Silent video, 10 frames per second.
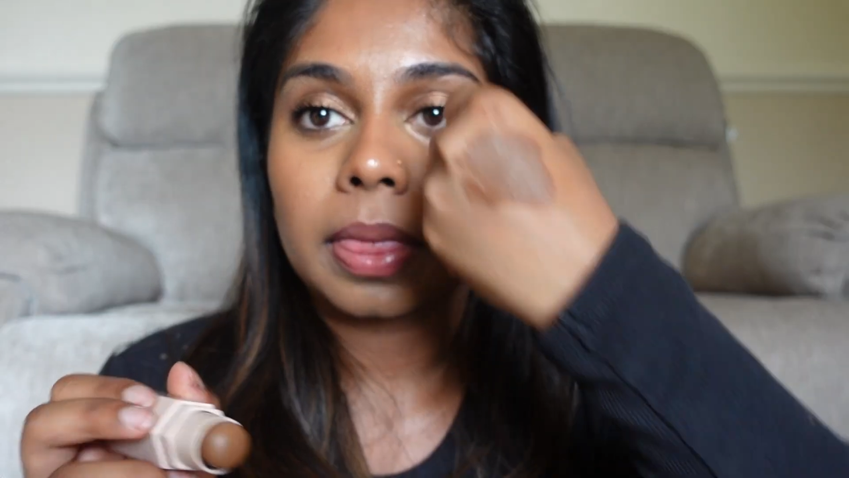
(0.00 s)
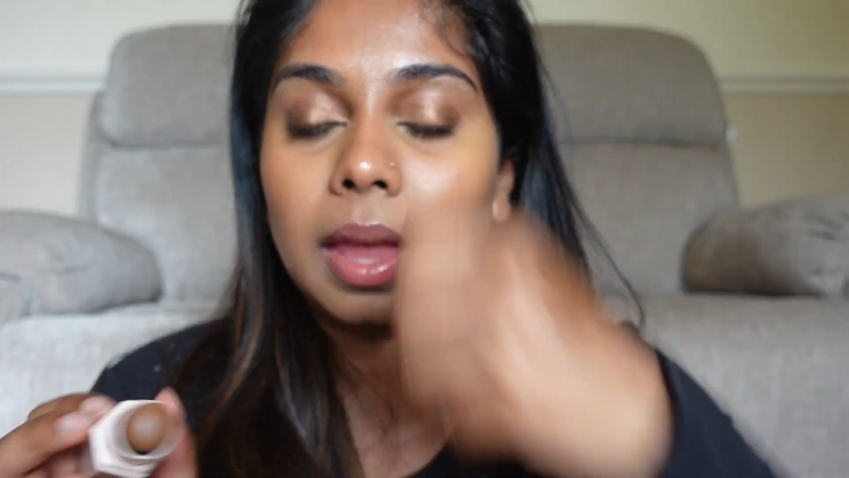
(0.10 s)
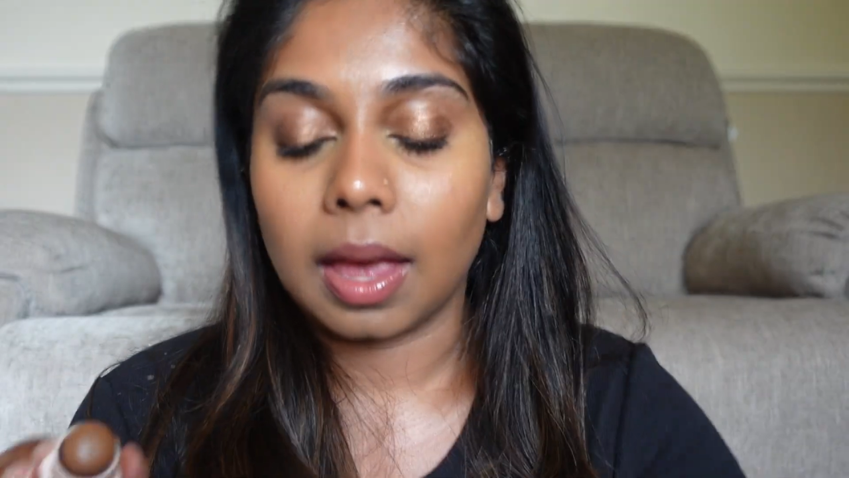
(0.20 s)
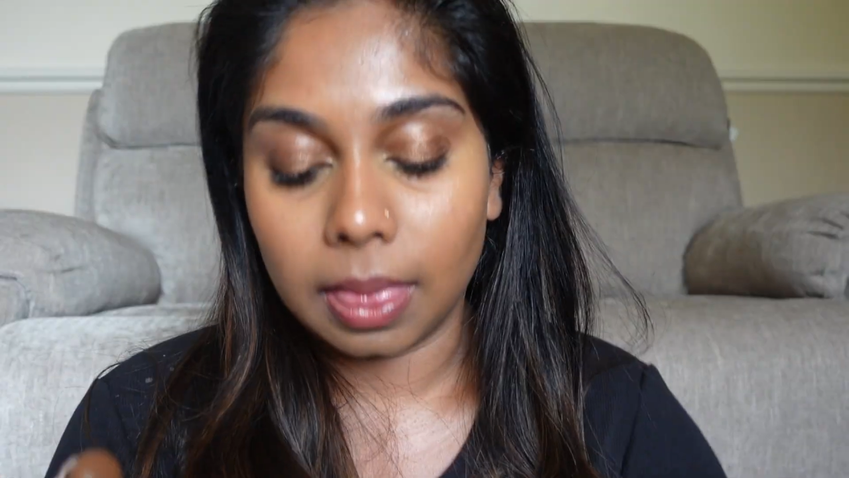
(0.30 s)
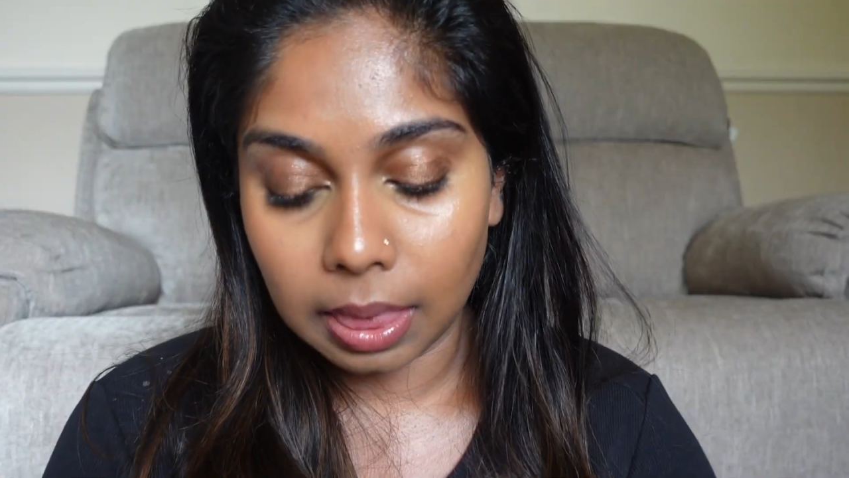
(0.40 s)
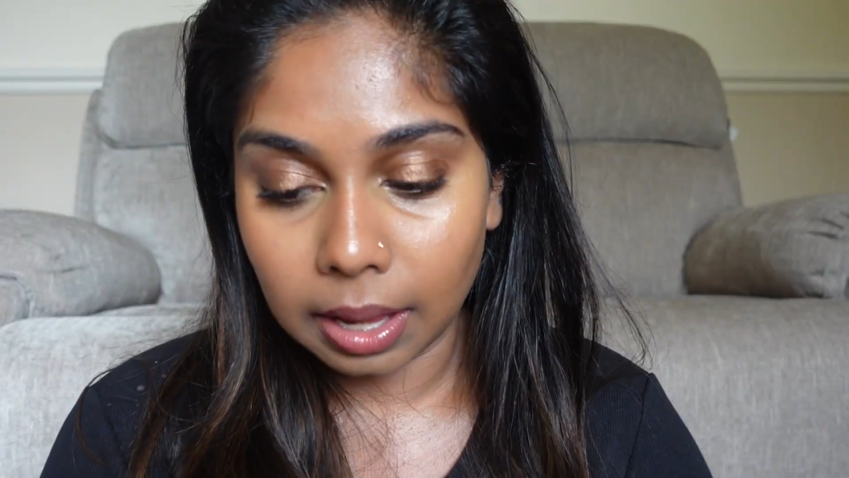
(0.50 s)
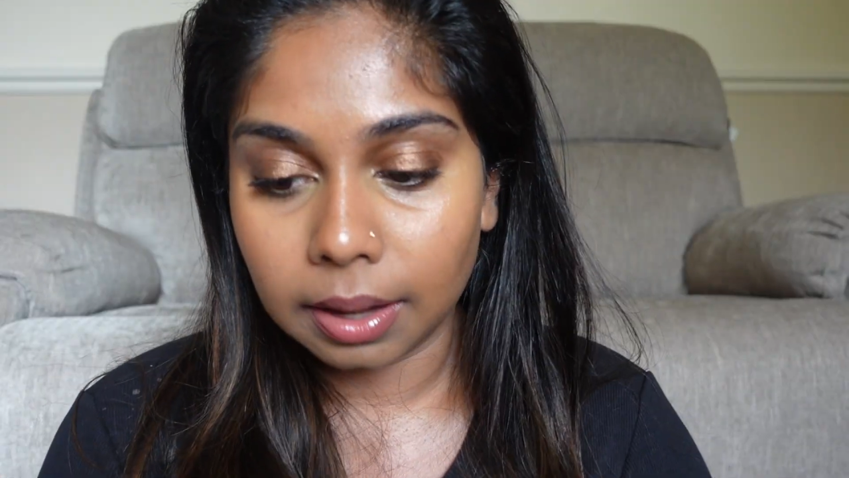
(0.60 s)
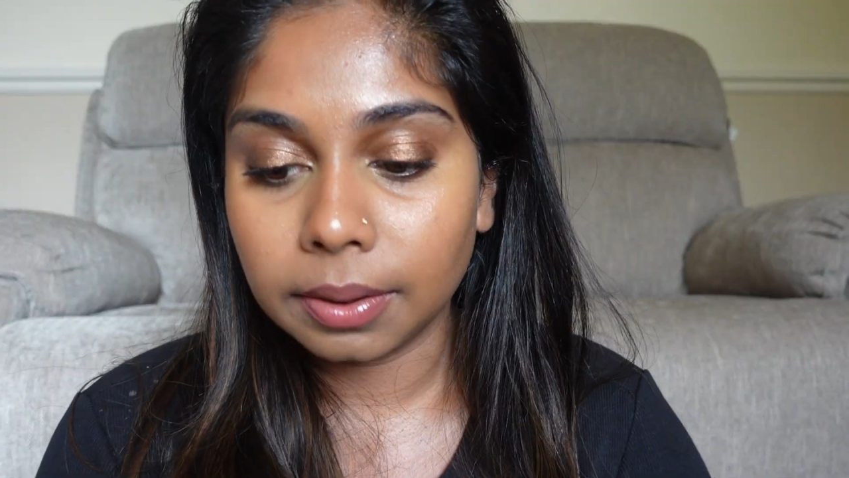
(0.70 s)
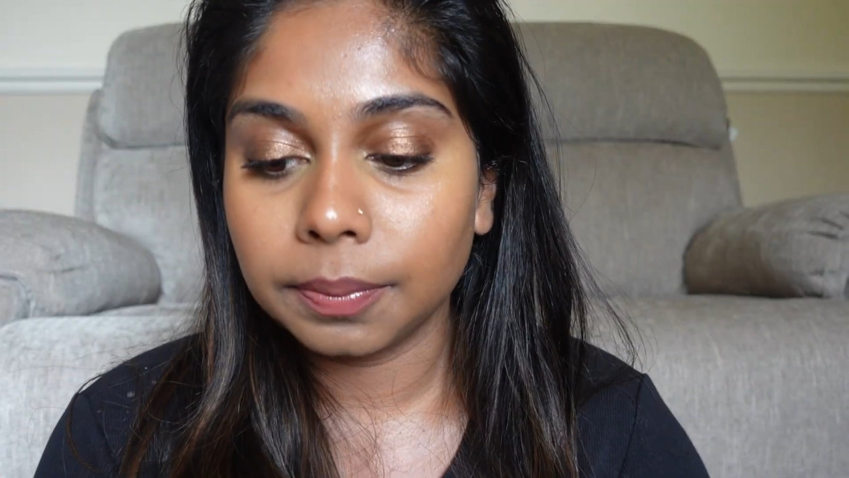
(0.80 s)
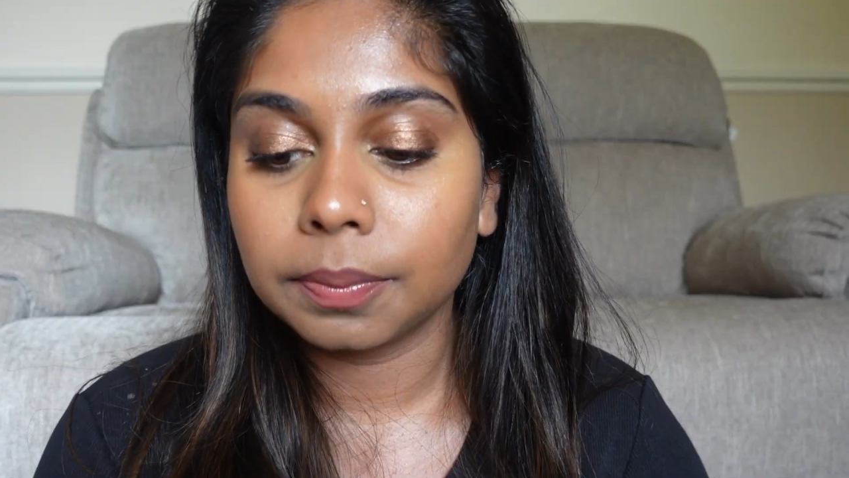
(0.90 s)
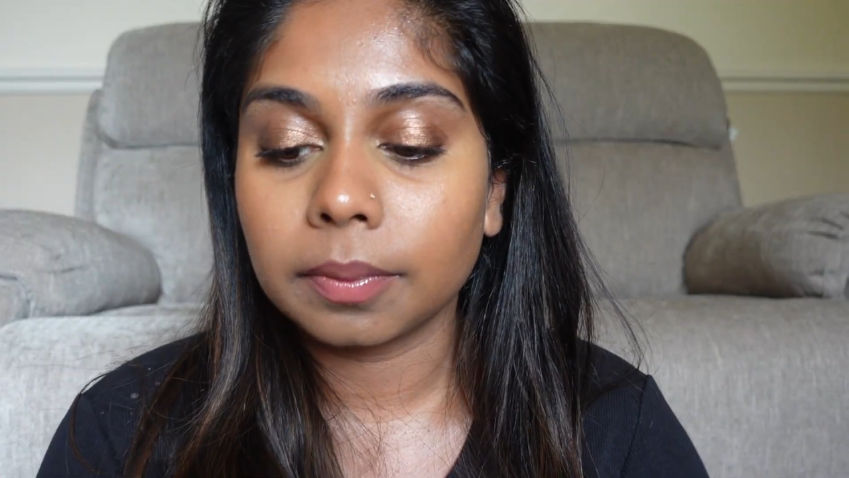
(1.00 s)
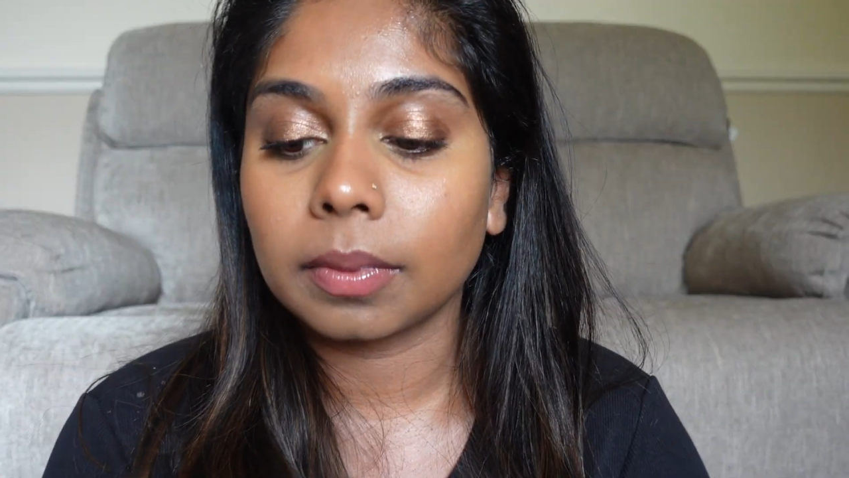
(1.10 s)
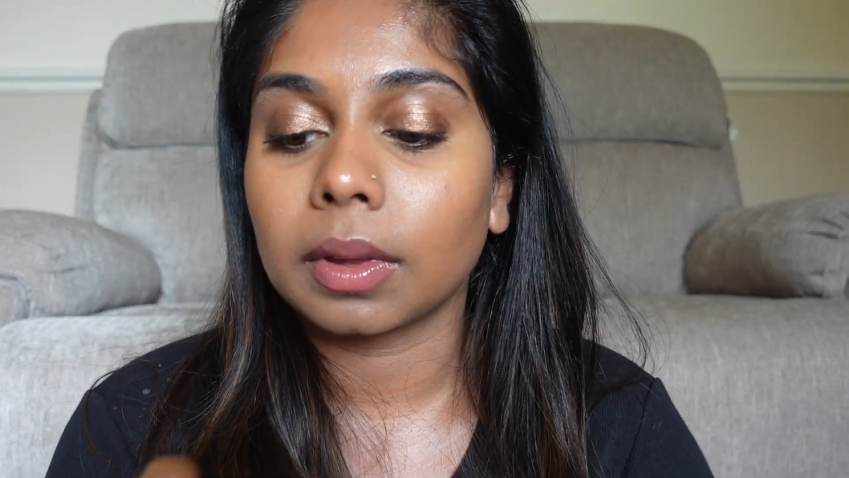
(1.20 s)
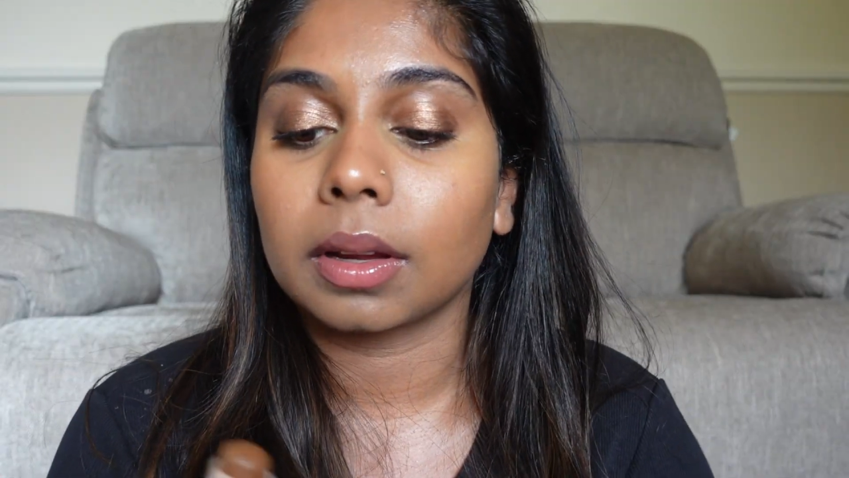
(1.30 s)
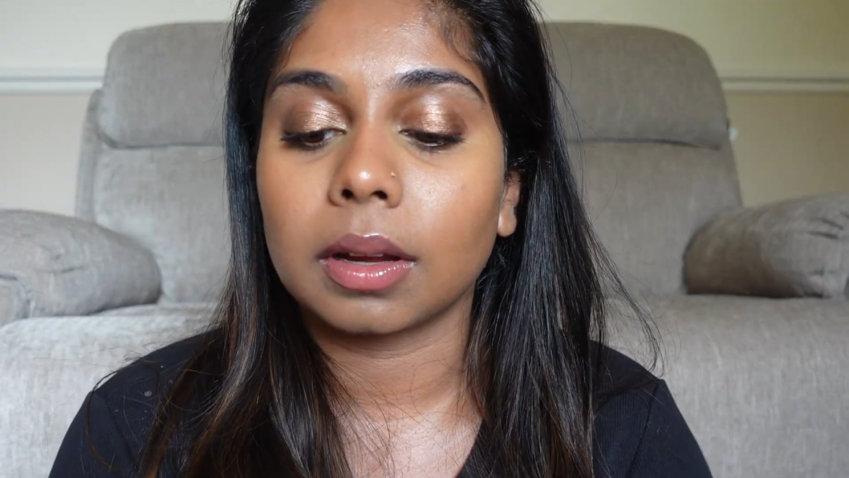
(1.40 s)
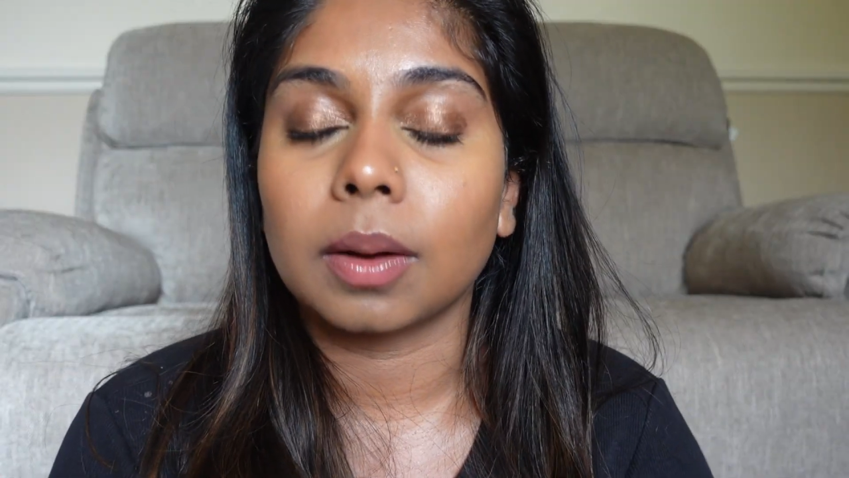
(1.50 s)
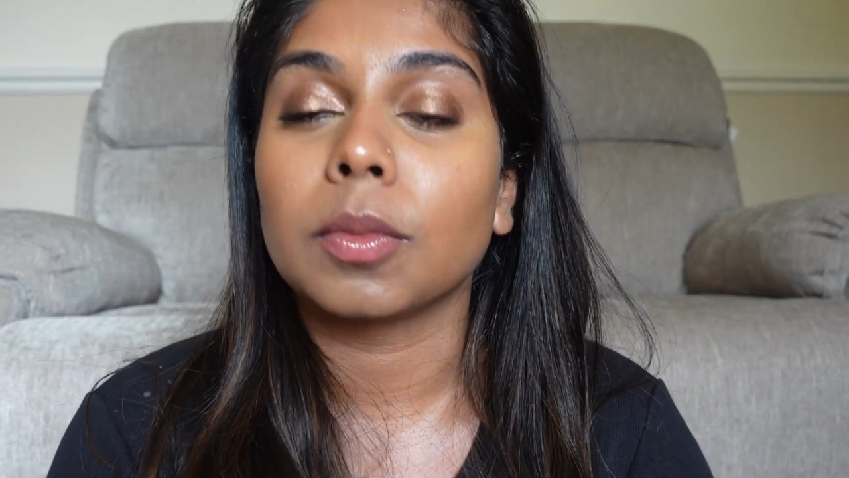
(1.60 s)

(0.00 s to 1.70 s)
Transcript: And then I'm